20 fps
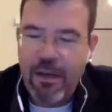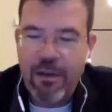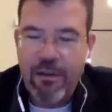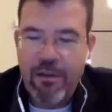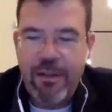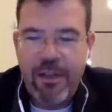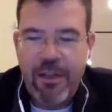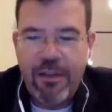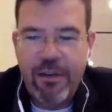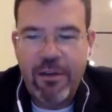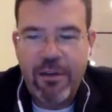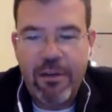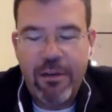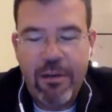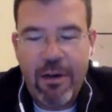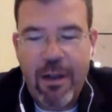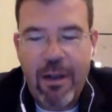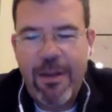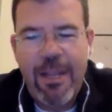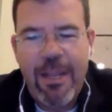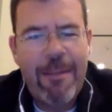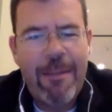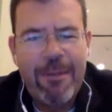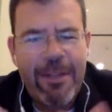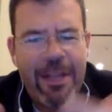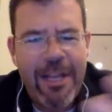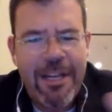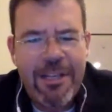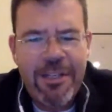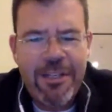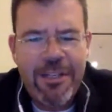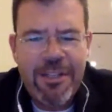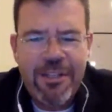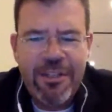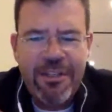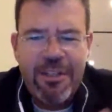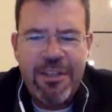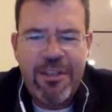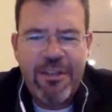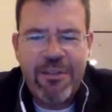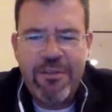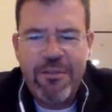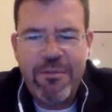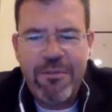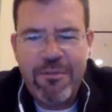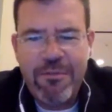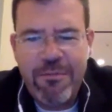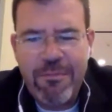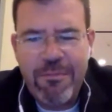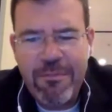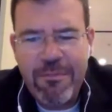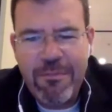that how many applications do you